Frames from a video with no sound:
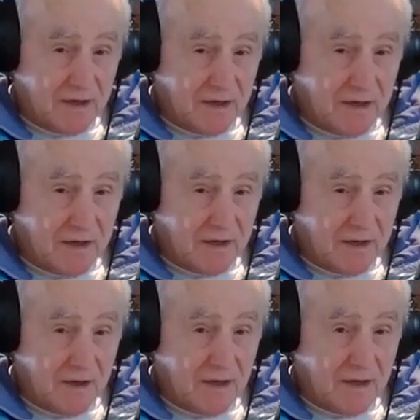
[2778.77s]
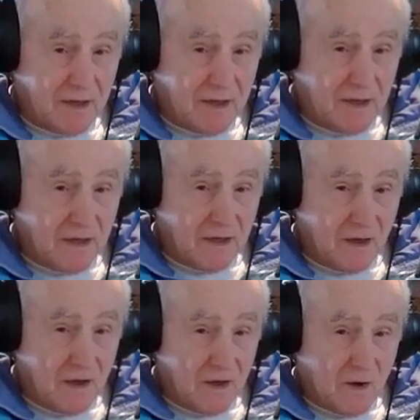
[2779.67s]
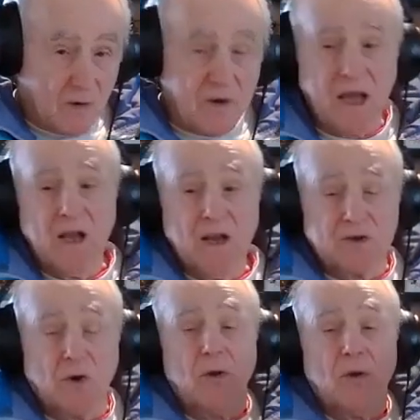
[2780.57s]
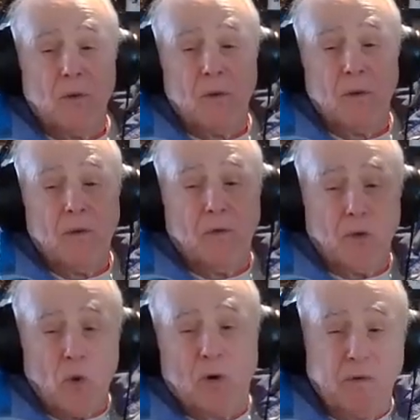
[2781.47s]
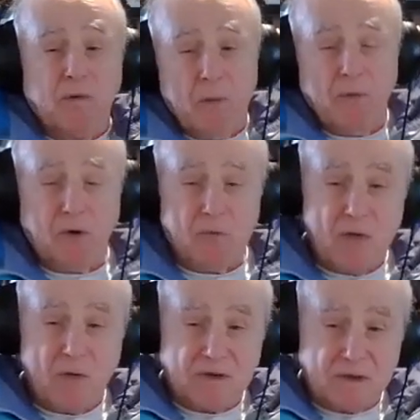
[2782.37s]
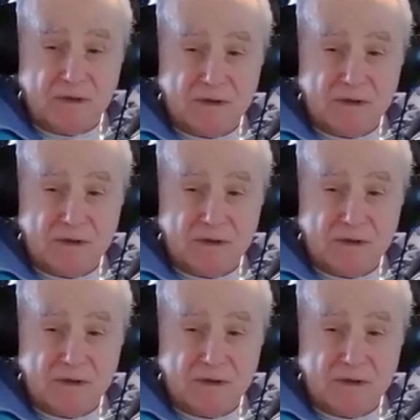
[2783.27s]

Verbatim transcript: Oh, yes. Yeah. Okay. So the work we did with your mother